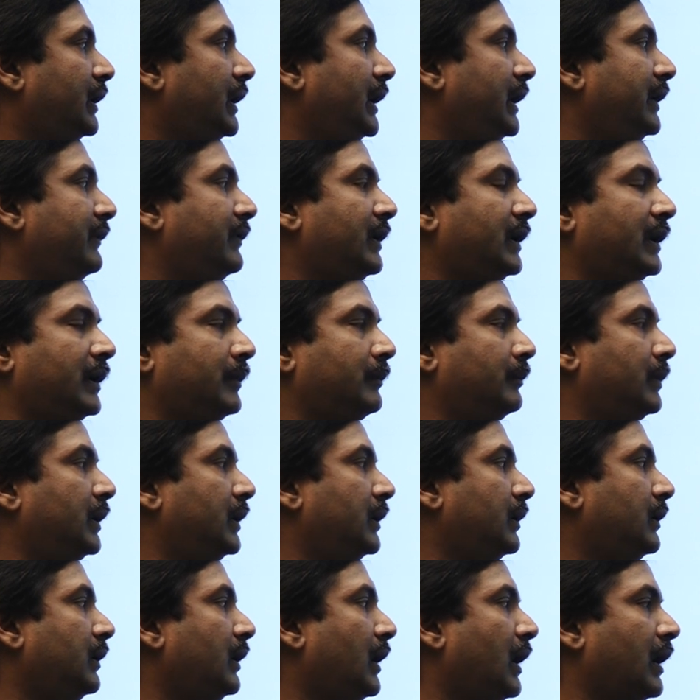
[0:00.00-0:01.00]
even number
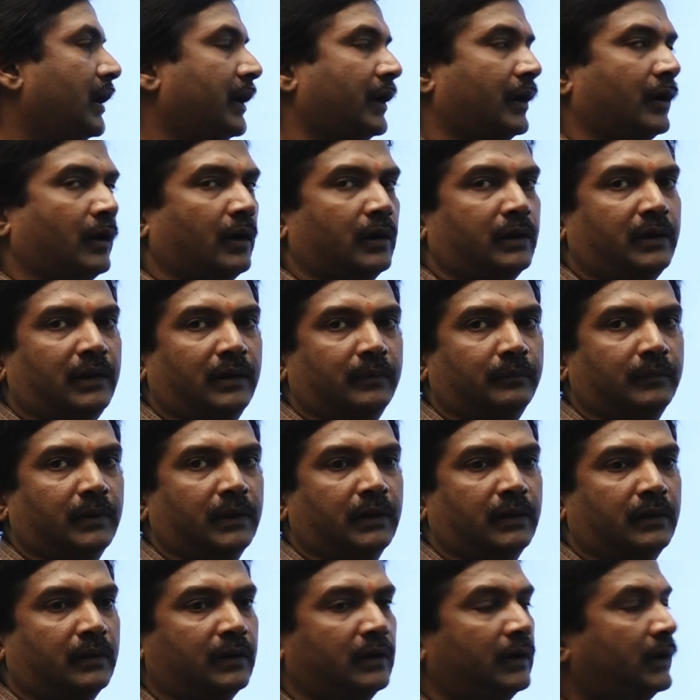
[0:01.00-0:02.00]
or an odd
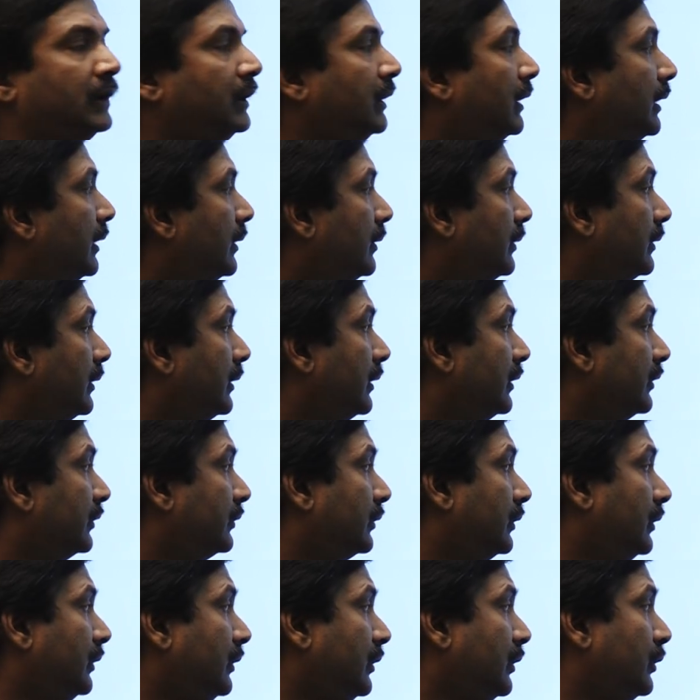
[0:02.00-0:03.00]
number,
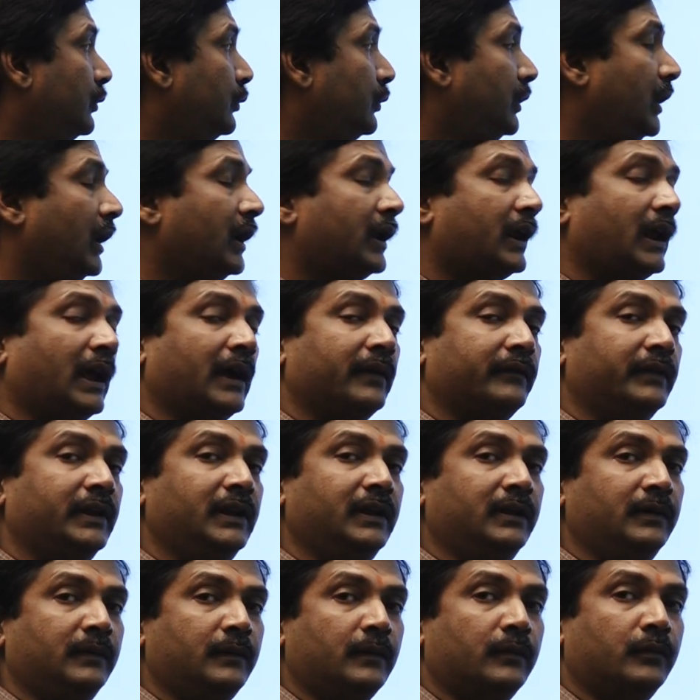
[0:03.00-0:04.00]
so we are
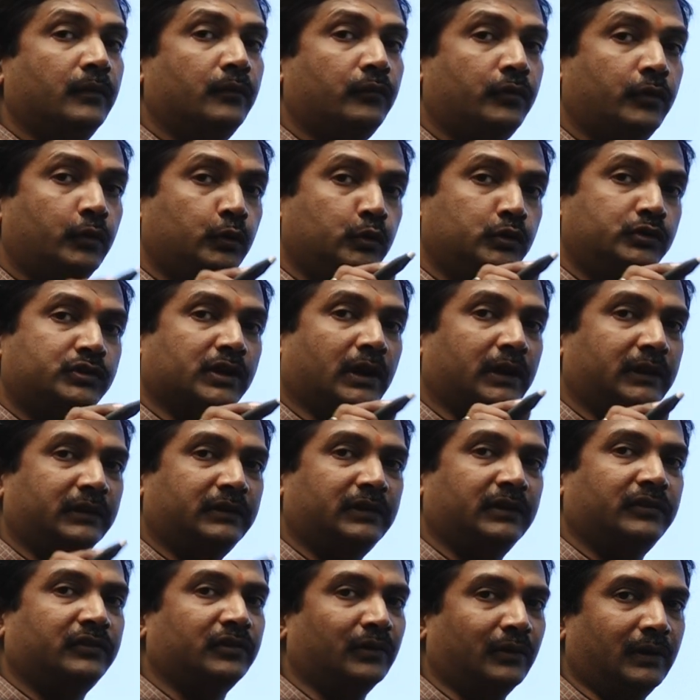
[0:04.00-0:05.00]
having few
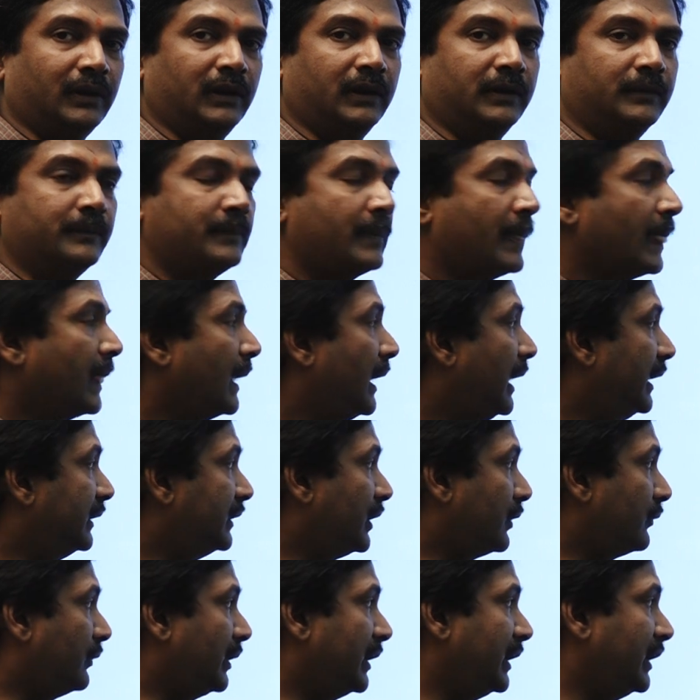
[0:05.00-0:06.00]
choices only, either
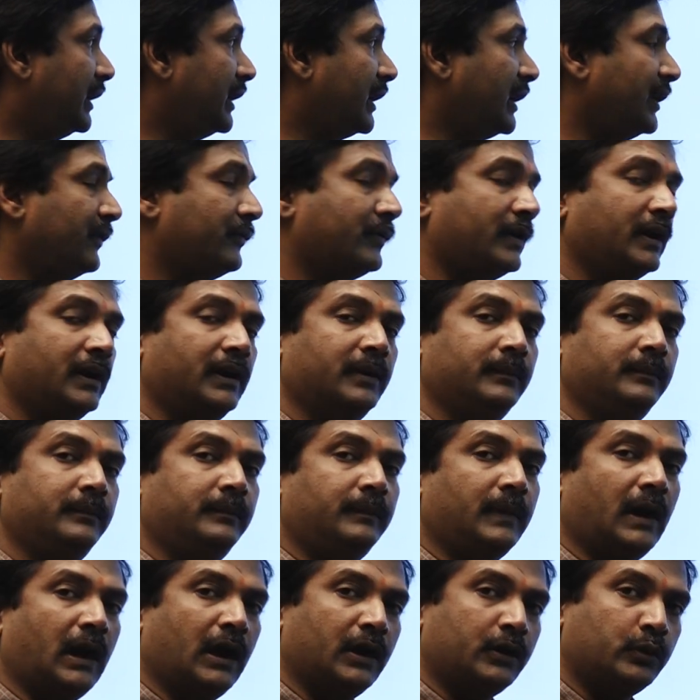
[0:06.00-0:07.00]
1 degree of freedom
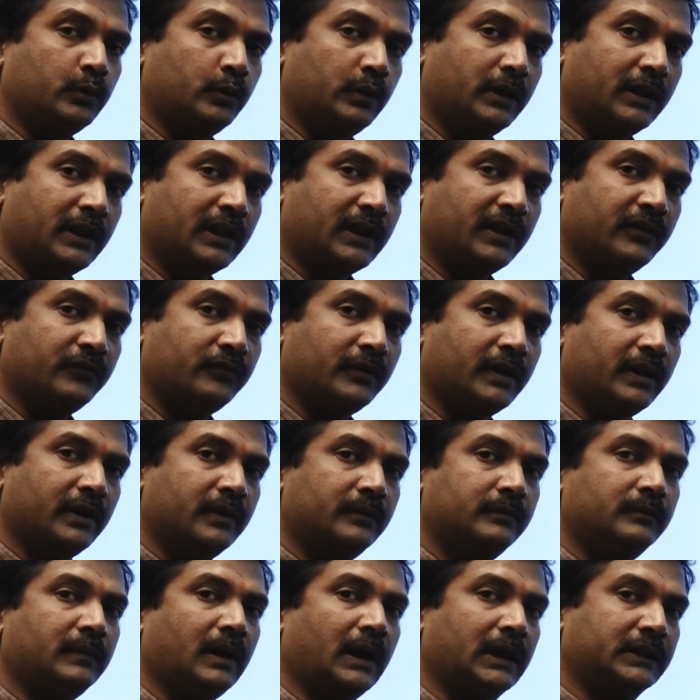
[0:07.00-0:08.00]
or 2 degree of
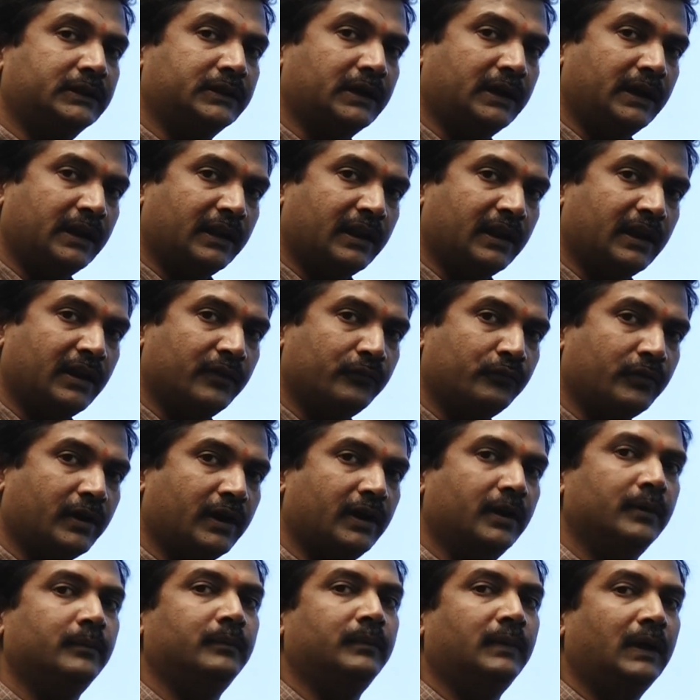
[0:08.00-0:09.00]
freedom or 3 degree of
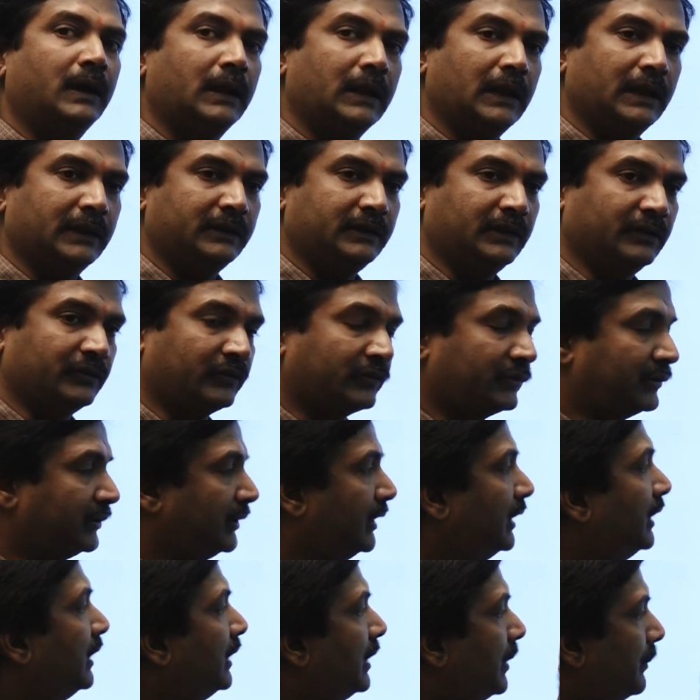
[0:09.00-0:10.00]
freedom, like this.
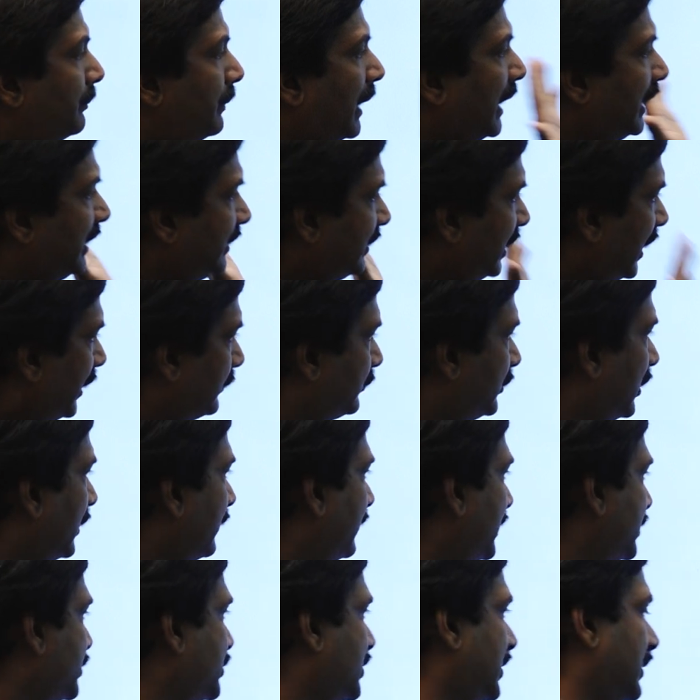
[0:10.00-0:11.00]
By the
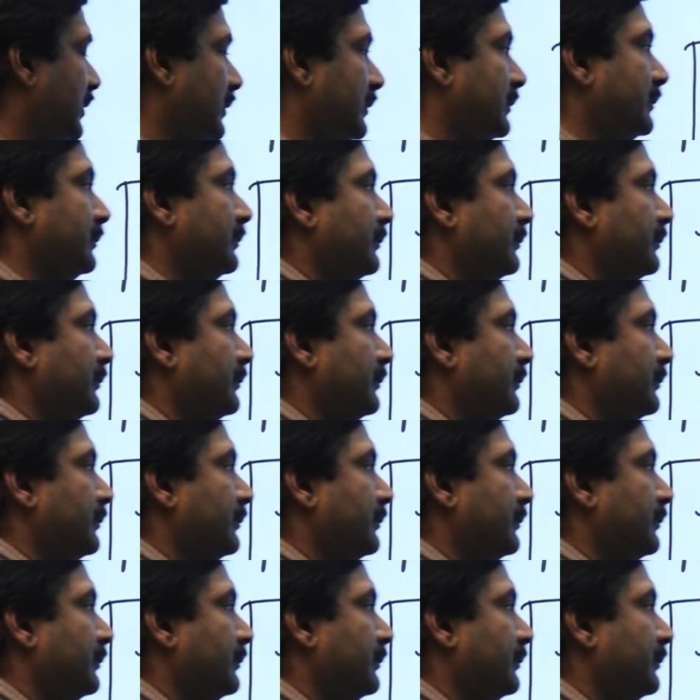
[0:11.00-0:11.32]
observation,